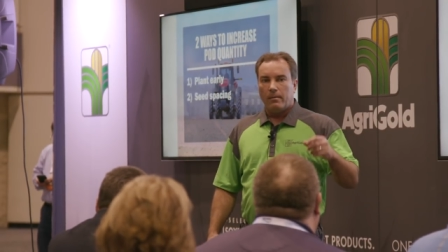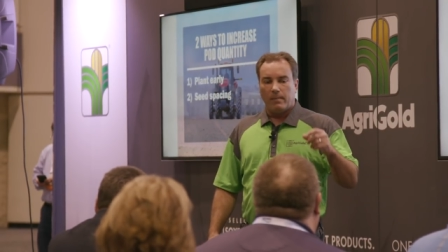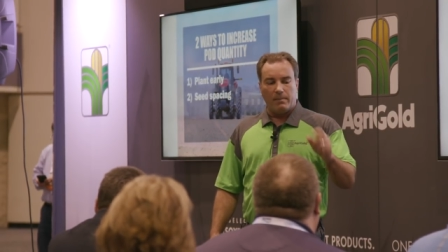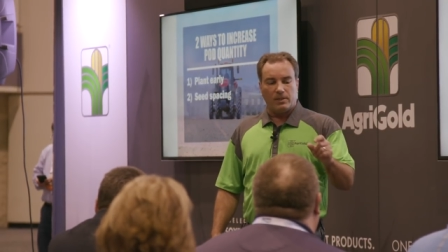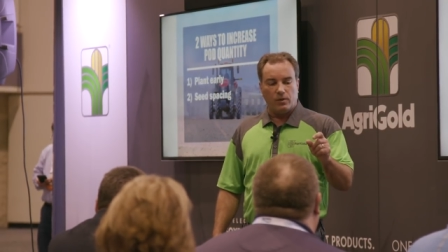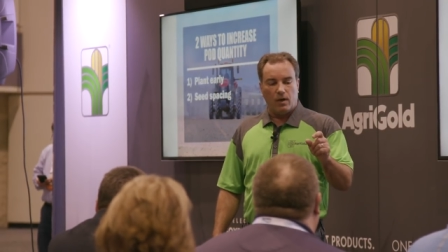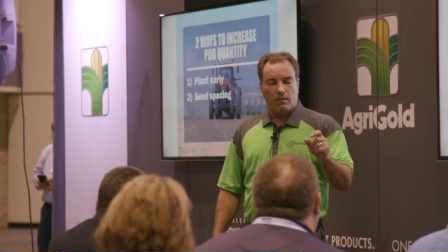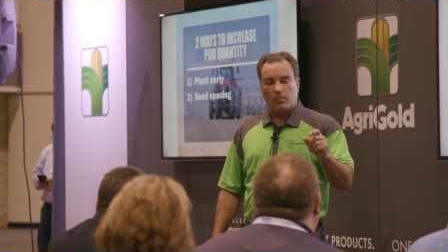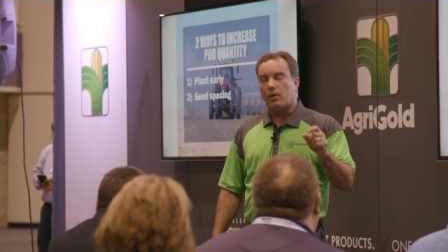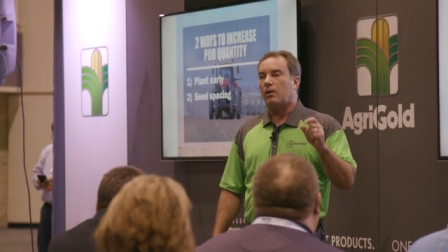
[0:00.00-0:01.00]
maybe 2
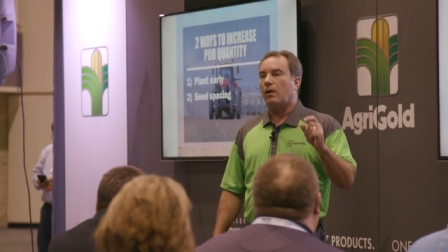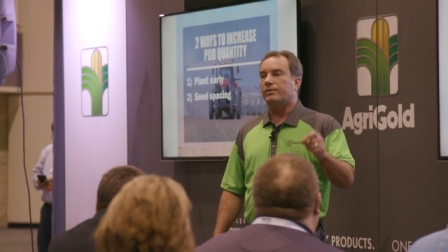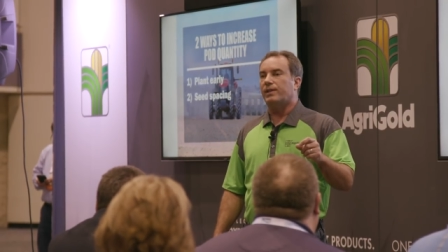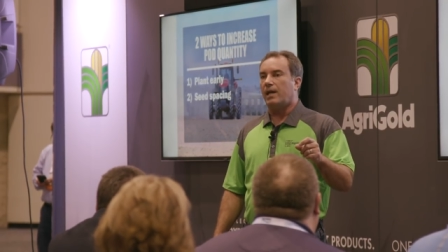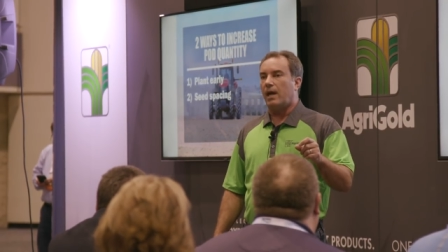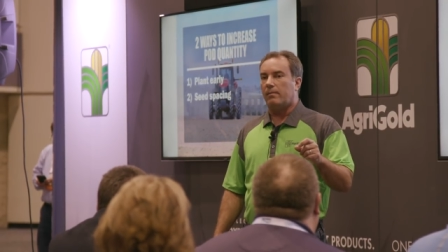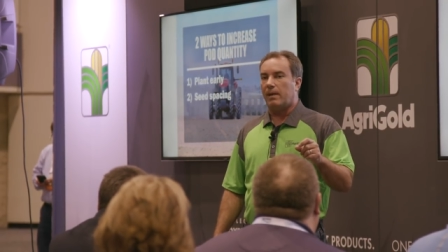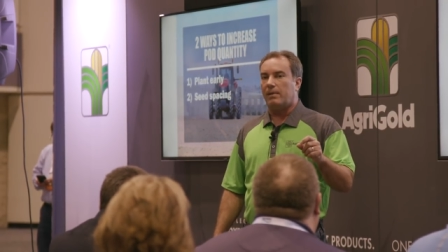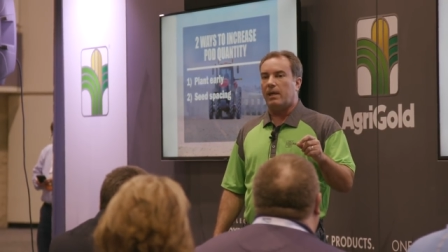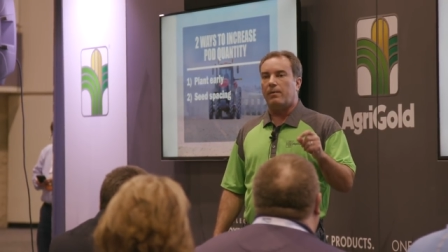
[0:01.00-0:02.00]
of them were close together.
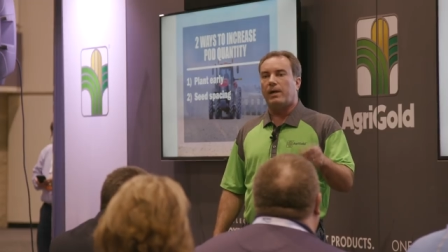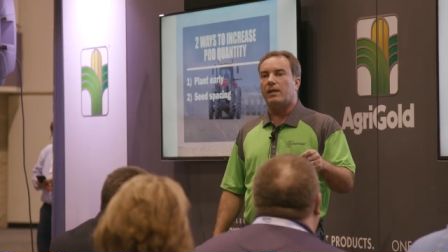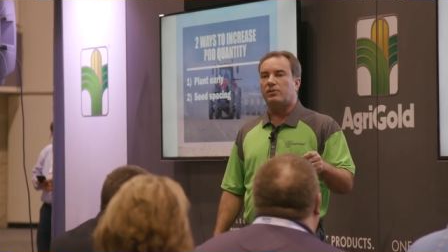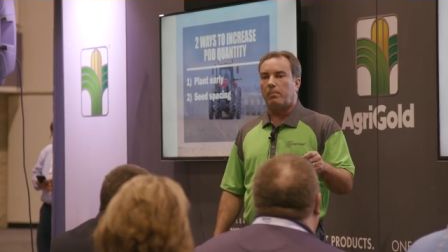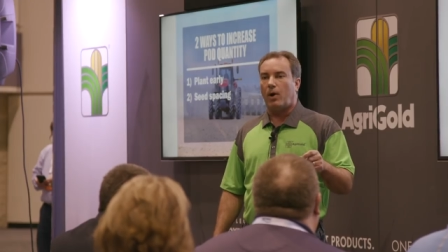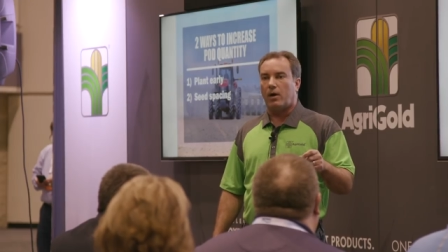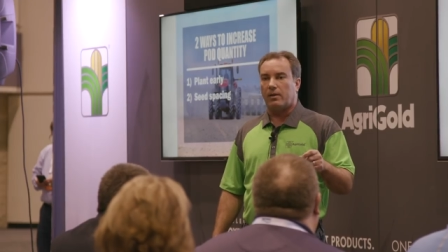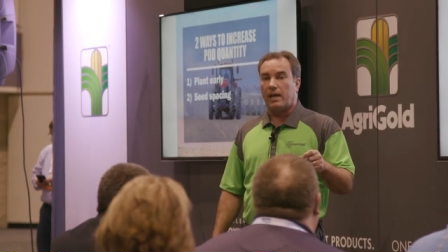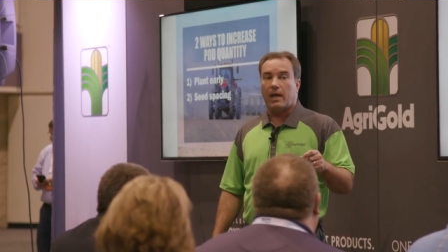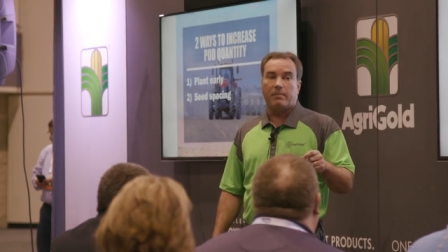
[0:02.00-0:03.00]
Maybe they were an inch apart
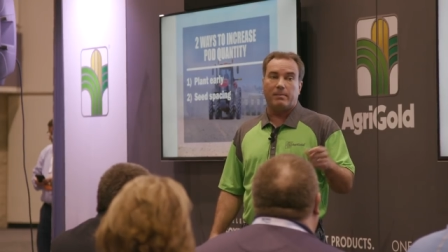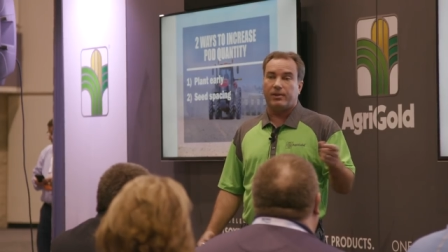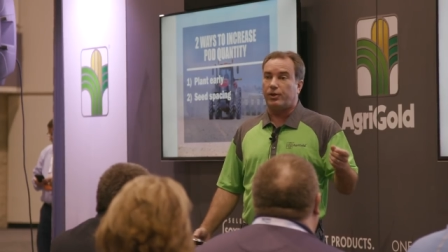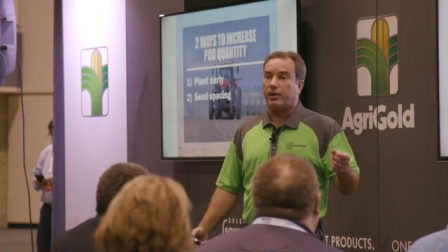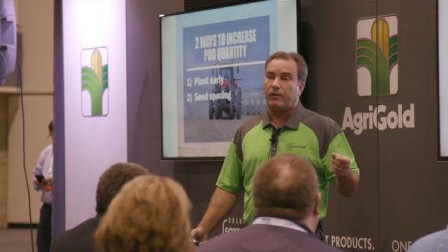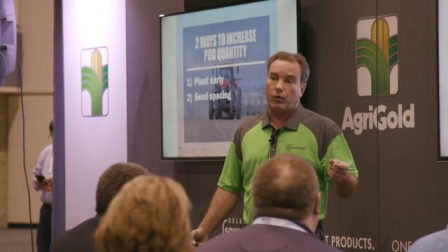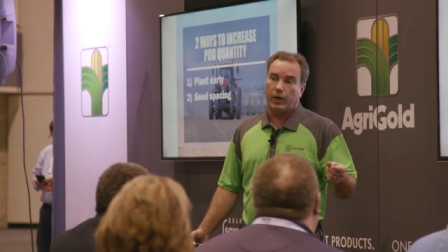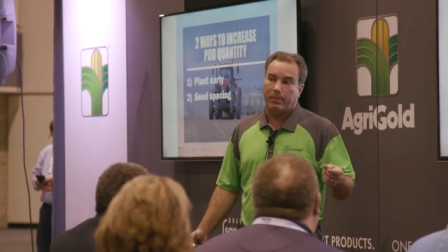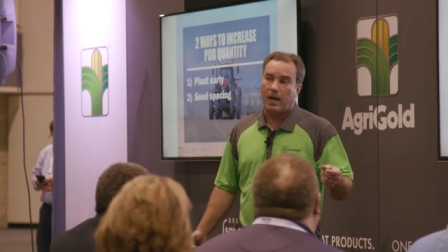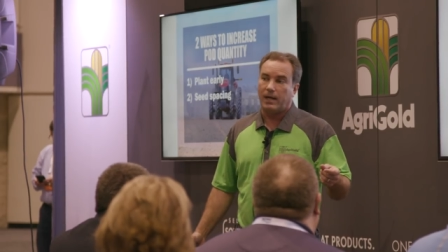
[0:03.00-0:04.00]
and they had maybe 30 or
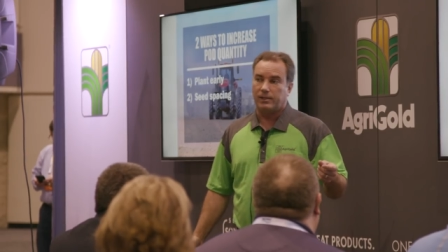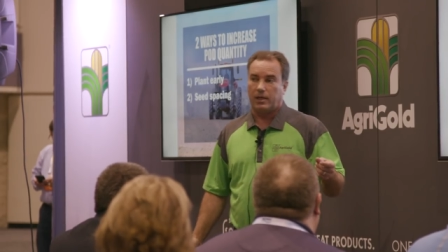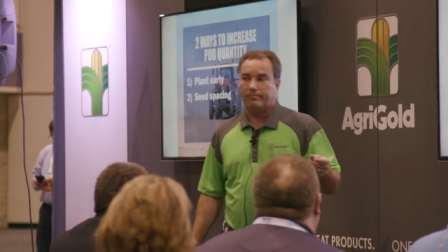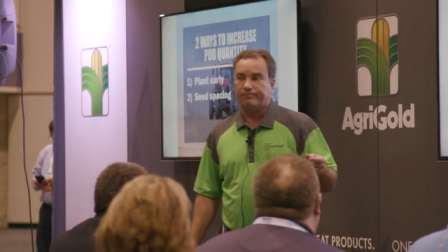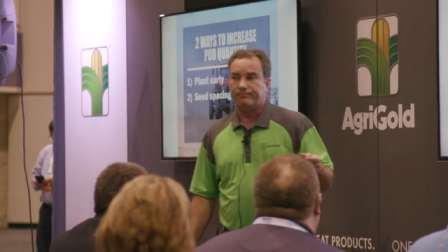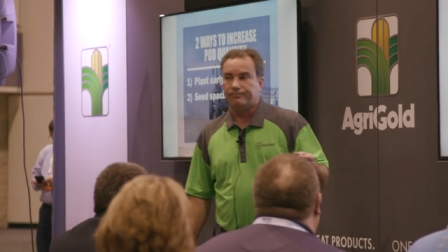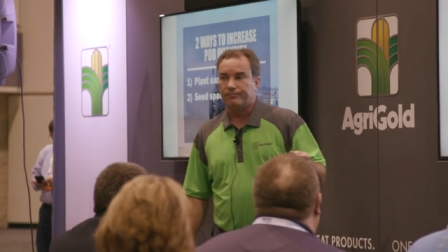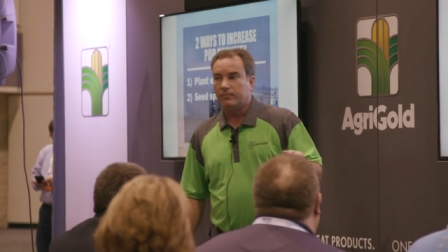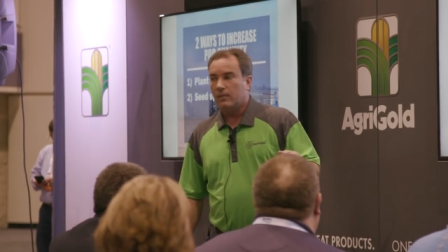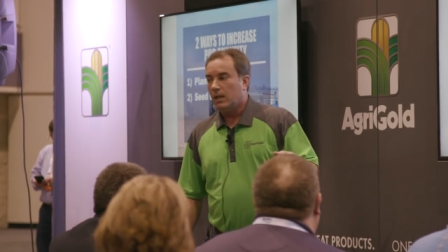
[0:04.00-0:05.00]
40 pods on them.
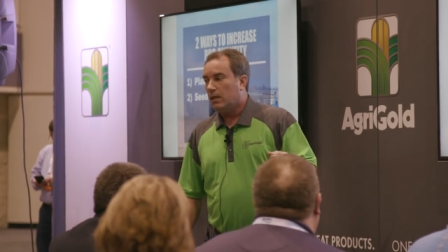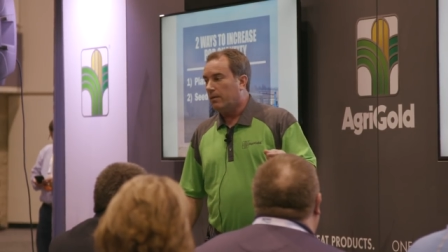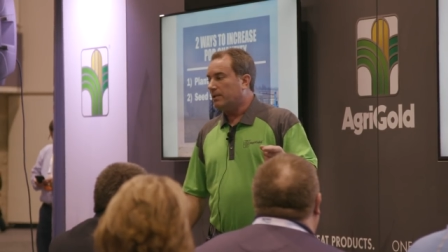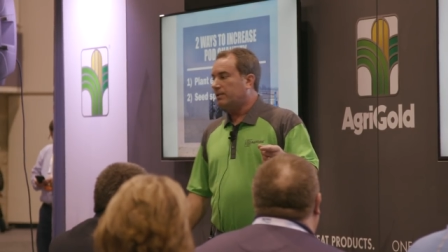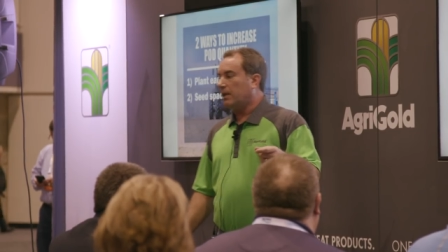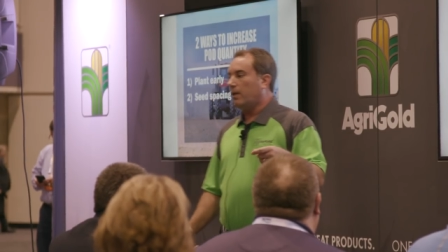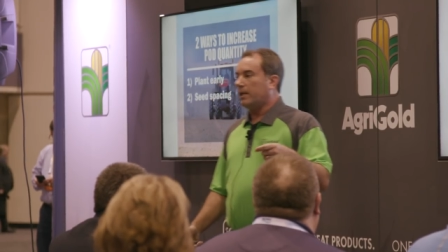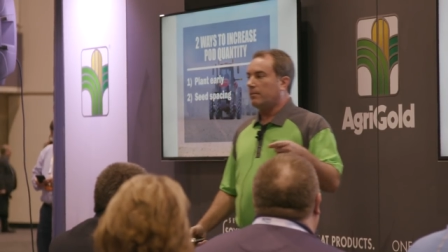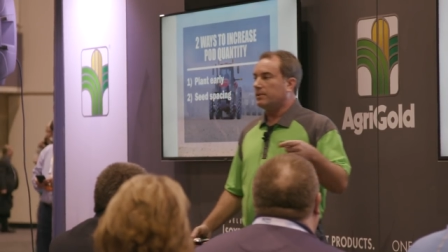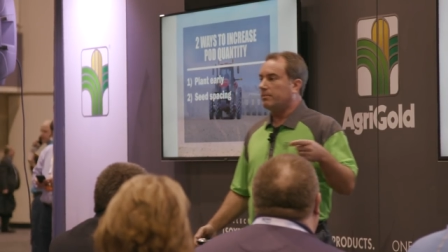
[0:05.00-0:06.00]
Then we'd see
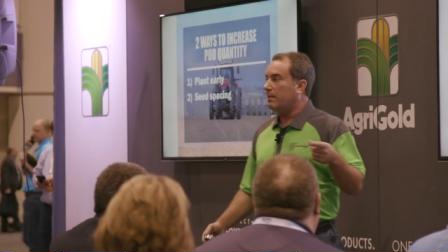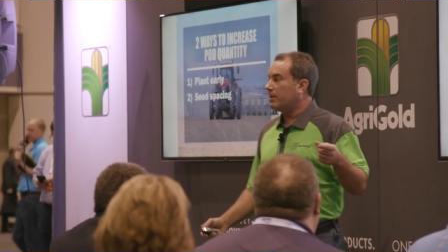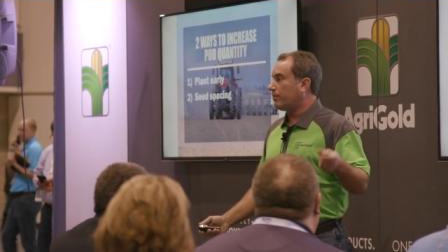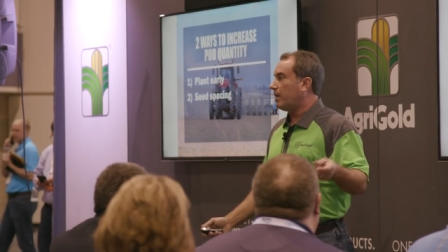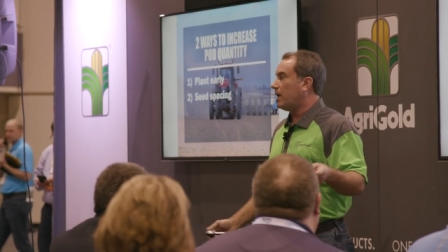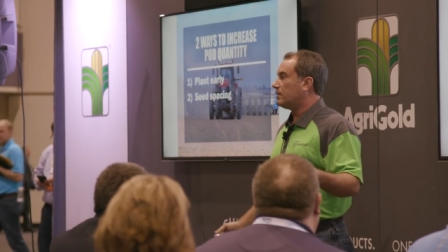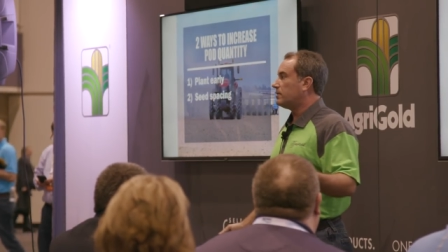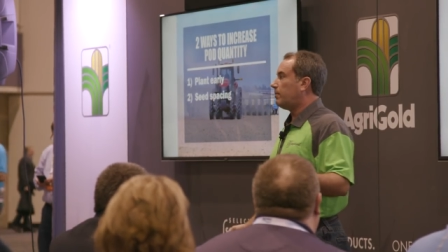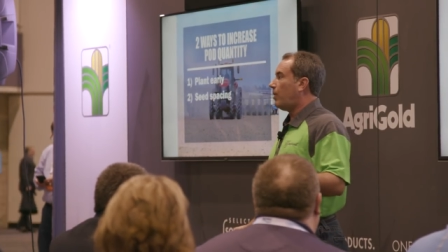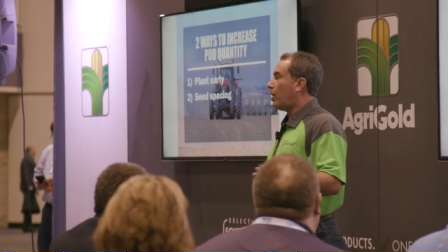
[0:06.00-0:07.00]
one that was maybe 3
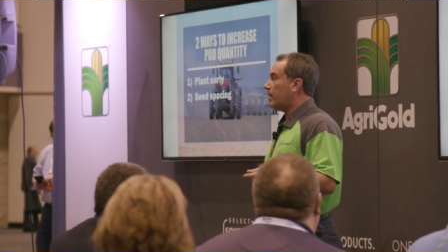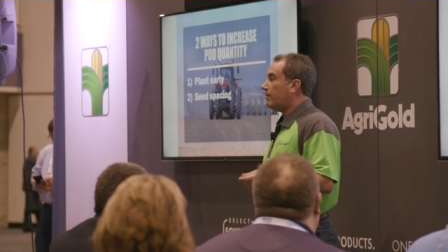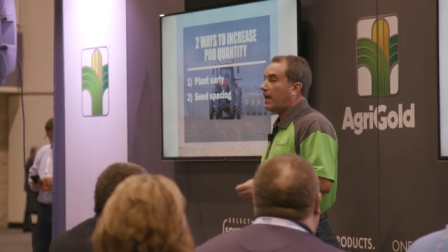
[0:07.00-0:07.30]
inches apart and it